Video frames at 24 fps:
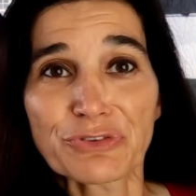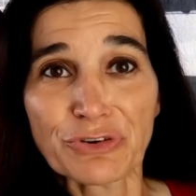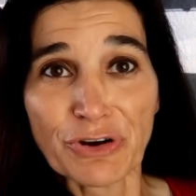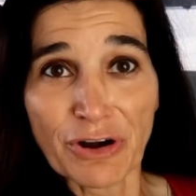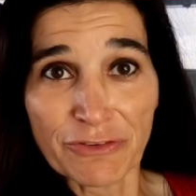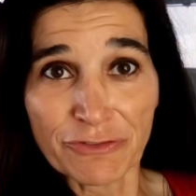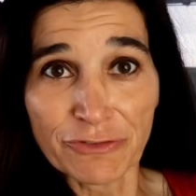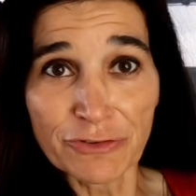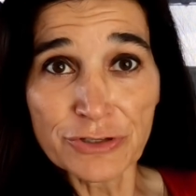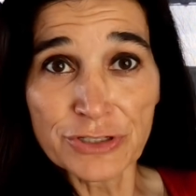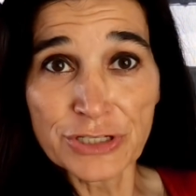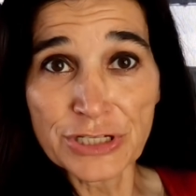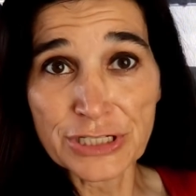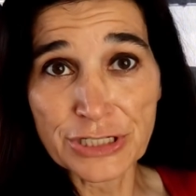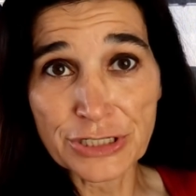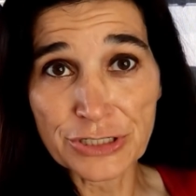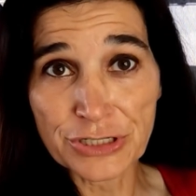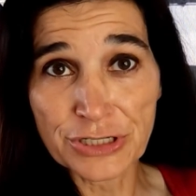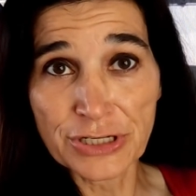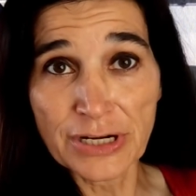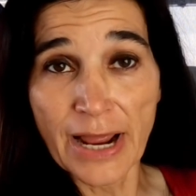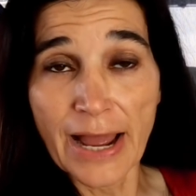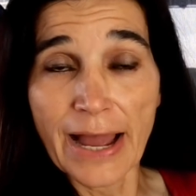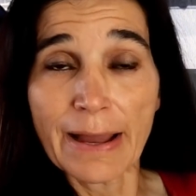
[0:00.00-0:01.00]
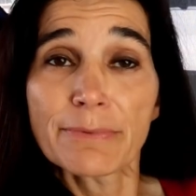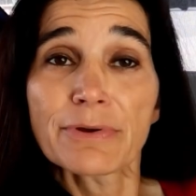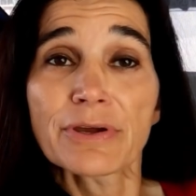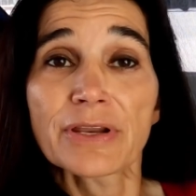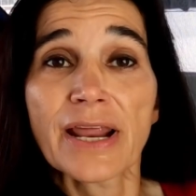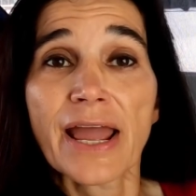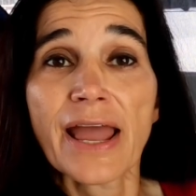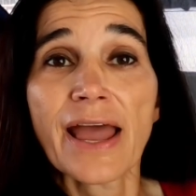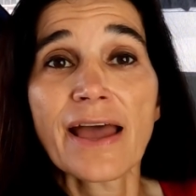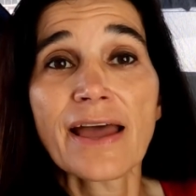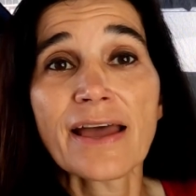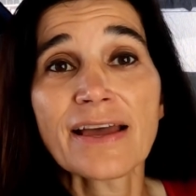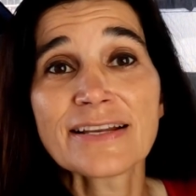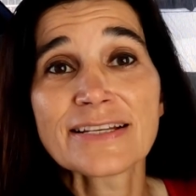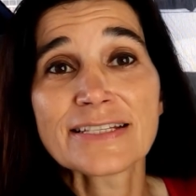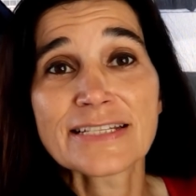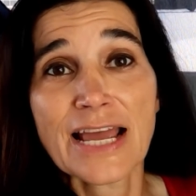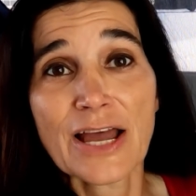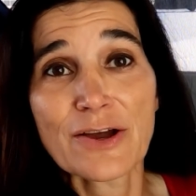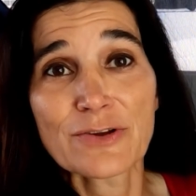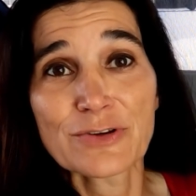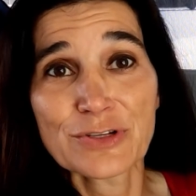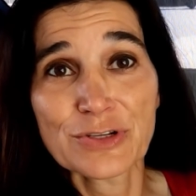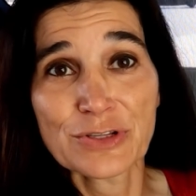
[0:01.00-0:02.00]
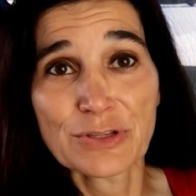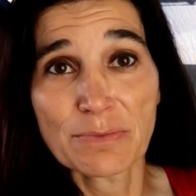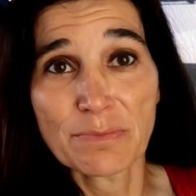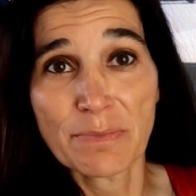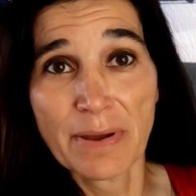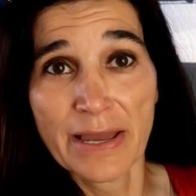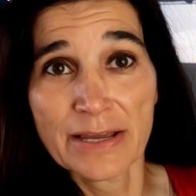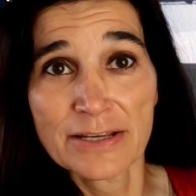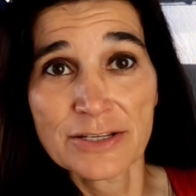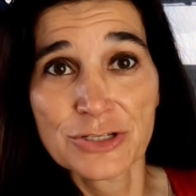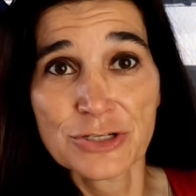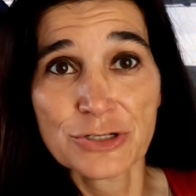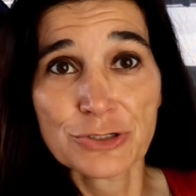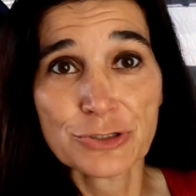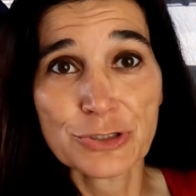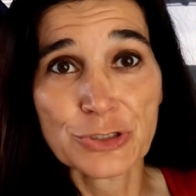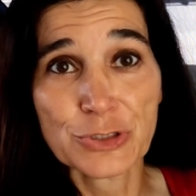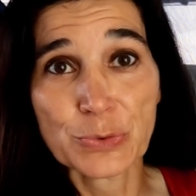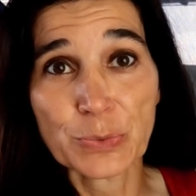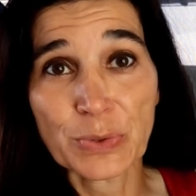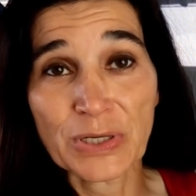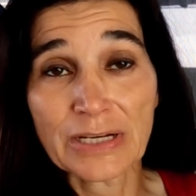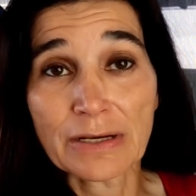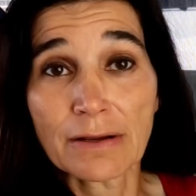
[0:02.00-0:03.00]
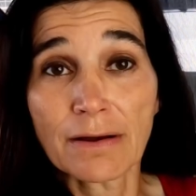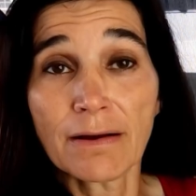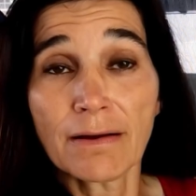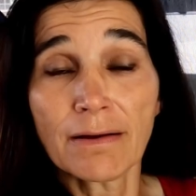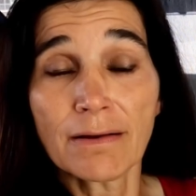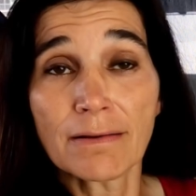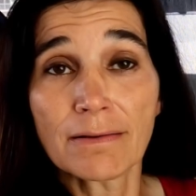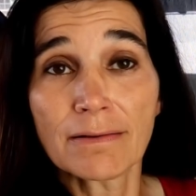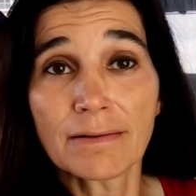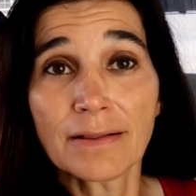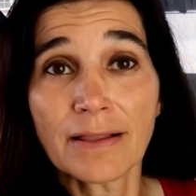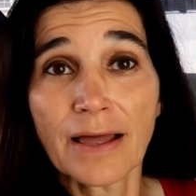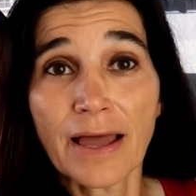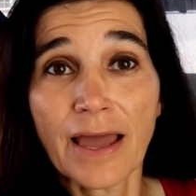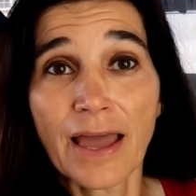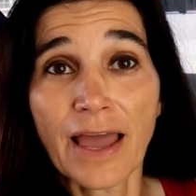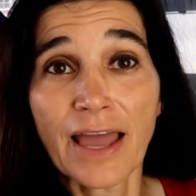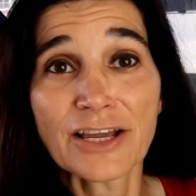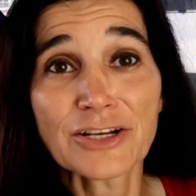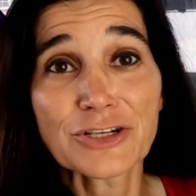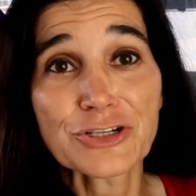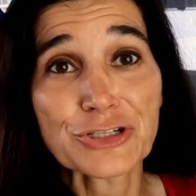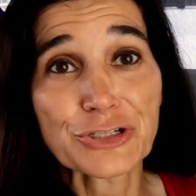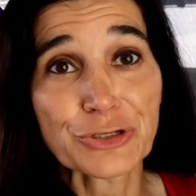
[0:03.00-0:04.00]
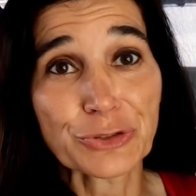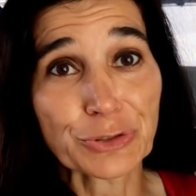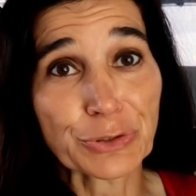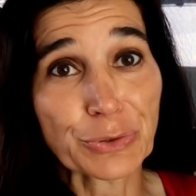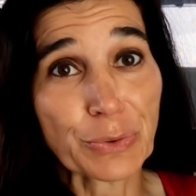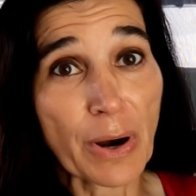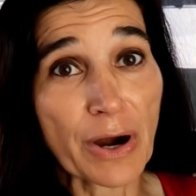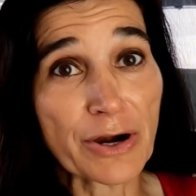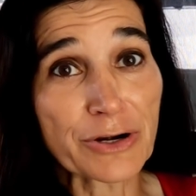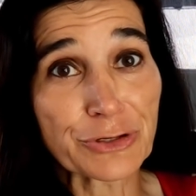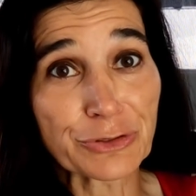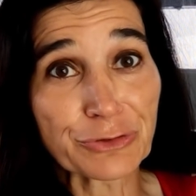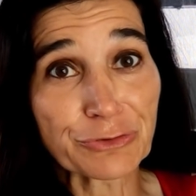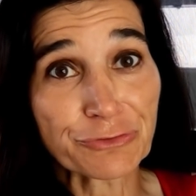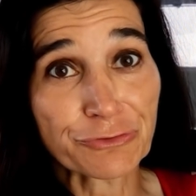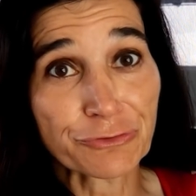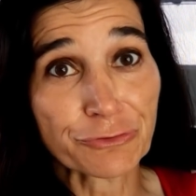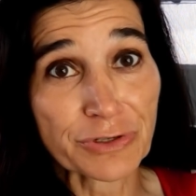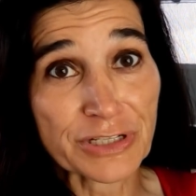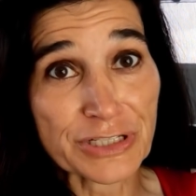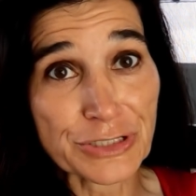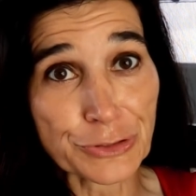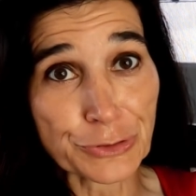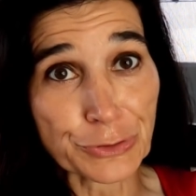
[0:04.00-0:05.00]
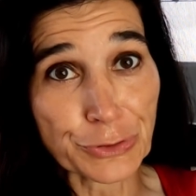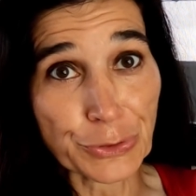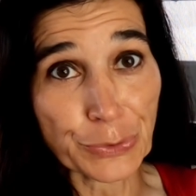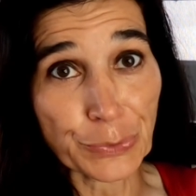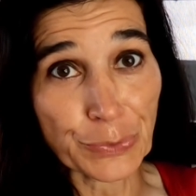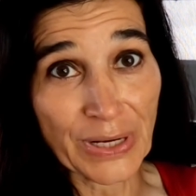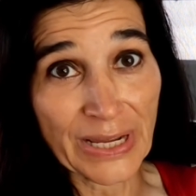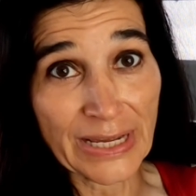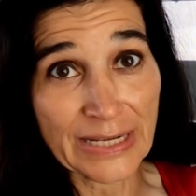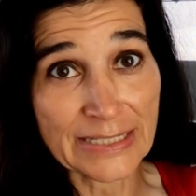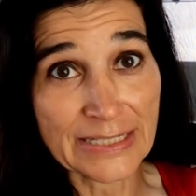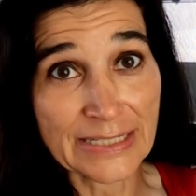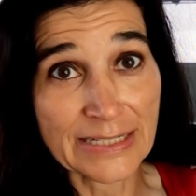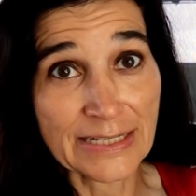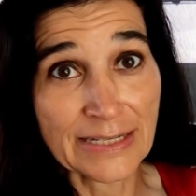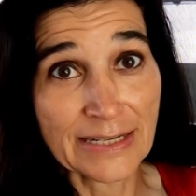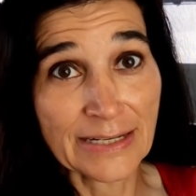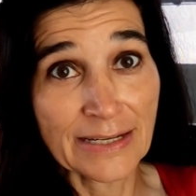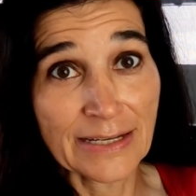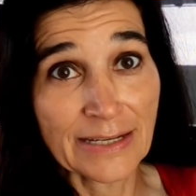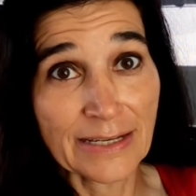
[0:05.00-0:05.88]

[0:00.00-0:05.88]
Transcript: for our first edition, I'm going to head down to the master suite hull and show you our new freezer unit